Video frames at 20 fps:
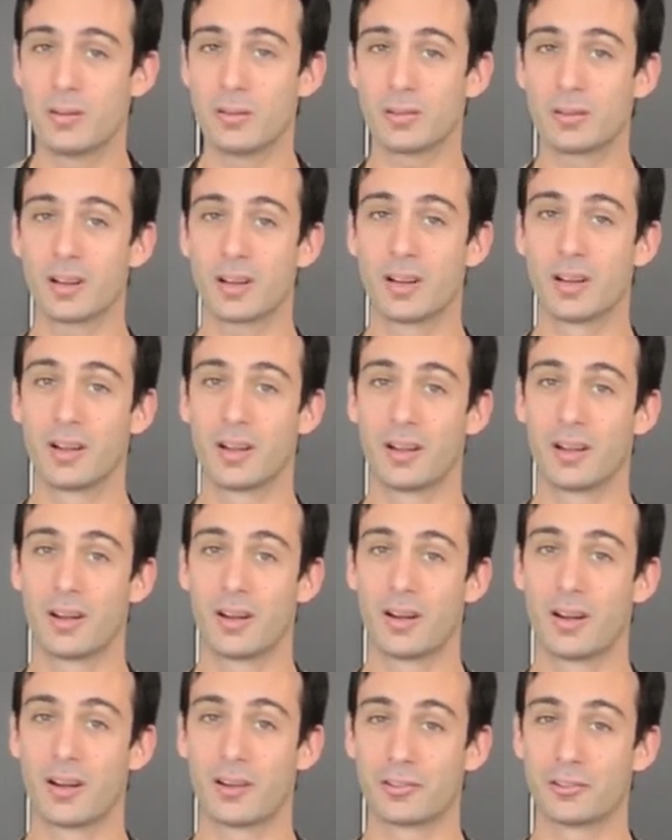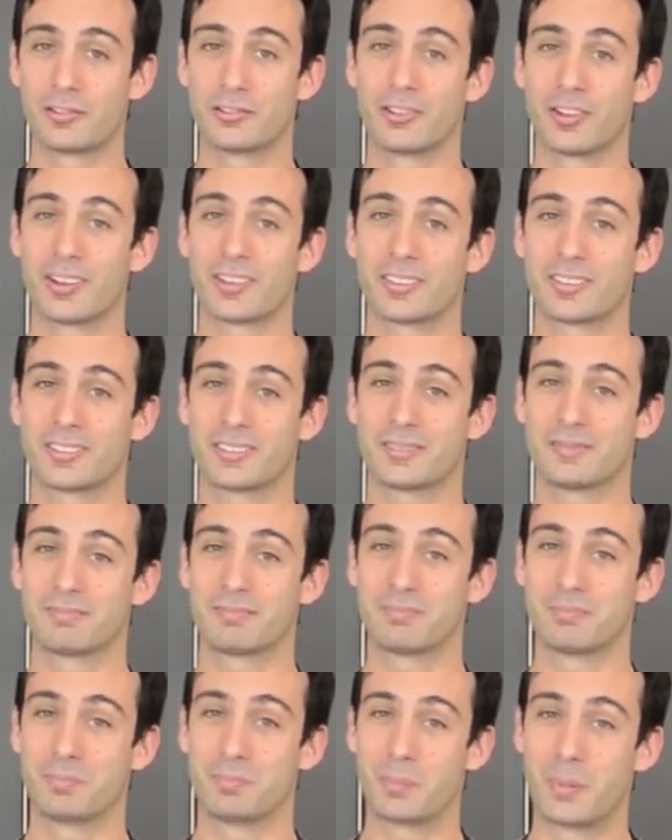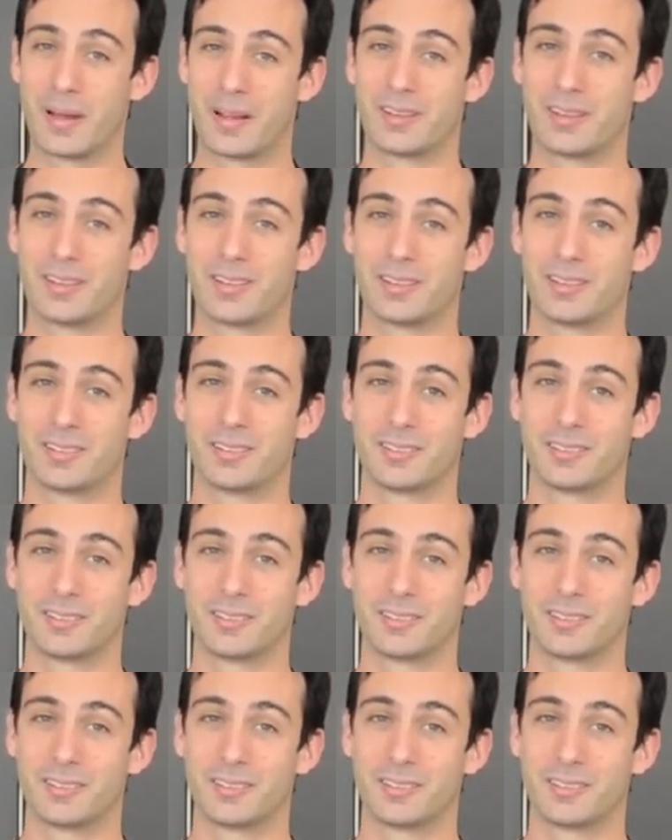milk are just better.